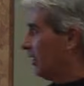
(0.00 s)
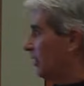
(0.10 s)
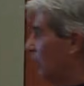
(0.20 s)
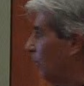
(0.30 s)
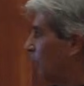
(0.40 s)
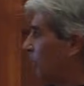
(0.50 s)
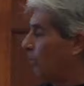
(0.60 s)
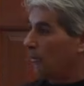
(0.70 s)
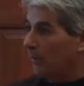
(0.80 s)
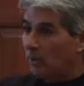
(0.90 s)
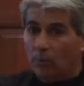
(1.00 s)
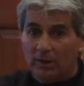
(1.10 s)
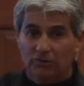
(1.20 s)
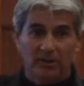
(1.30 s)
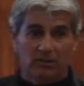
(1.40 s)
You know, we don't
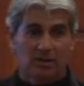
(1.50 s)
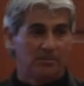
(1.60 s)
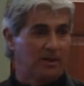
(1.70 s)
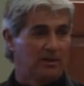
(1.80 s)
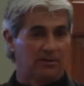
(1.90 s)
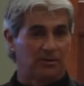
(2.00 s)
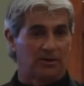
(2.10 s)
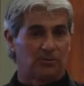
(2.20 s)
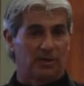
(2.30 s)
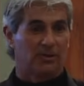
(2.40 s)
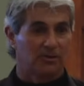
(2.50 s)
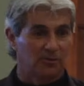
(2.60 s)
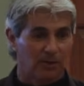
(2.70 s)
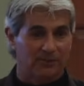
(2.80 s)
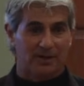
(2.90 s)
want to see elk coming in 100 yards away,
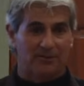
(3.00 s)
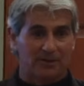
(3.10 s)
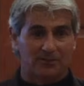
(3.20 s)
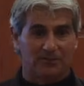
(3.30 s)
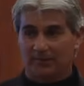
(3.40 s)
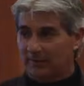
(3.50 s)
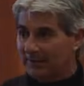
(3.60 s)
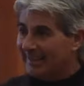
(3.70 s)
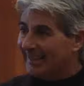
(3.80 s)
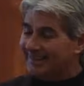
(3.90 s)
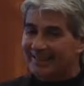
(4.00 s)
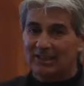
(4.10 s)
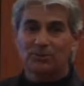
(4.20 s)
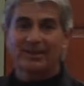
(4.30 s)
125, 150, because that's